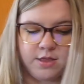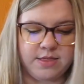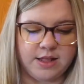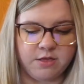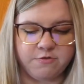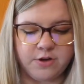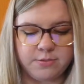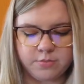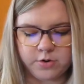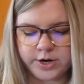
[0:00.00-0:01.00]
that's a
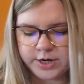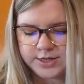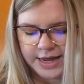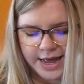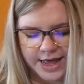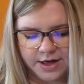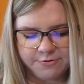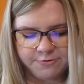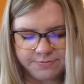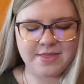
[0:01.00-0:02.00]
fun board to
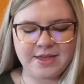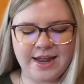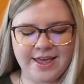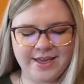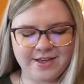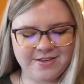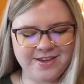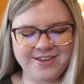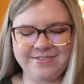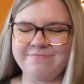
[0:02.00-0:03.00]
have. And then
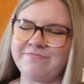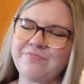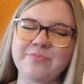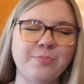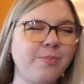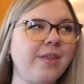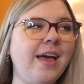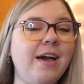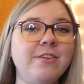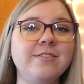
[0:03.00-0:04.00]
I
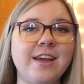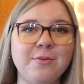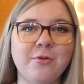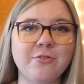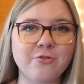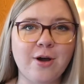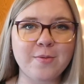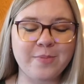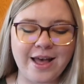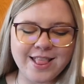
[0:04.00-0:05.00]
have an entire board for
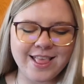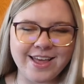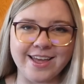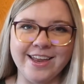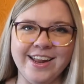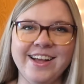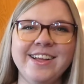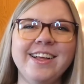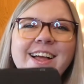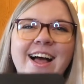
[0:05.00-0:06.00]
Robert Pattinson.
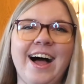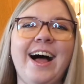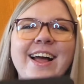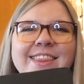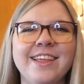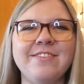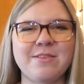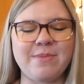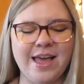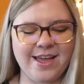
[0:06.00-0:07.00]
I love
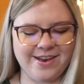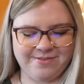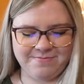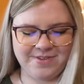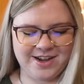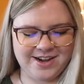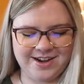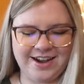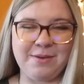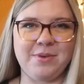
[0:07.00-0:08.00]
this man.
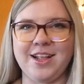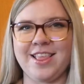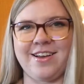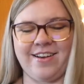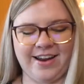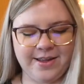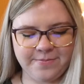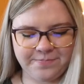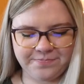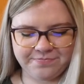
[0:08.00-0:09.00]
I'm not
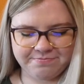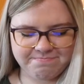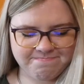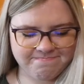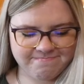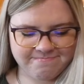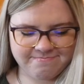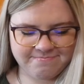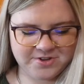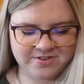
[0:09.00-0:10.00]
sorry.
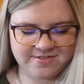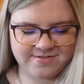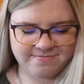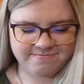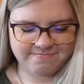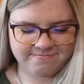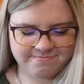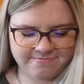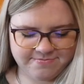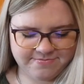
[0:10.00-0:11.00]
Just
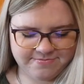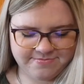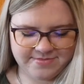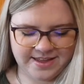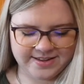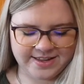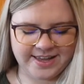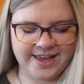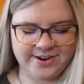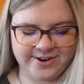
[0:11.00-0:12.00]
take a
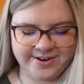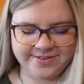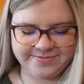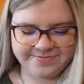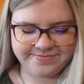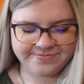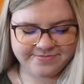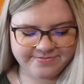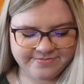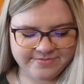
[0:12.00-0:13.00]
gander.
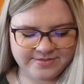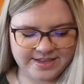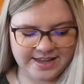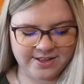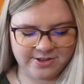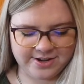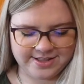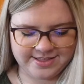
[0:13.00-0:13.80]
Take a look at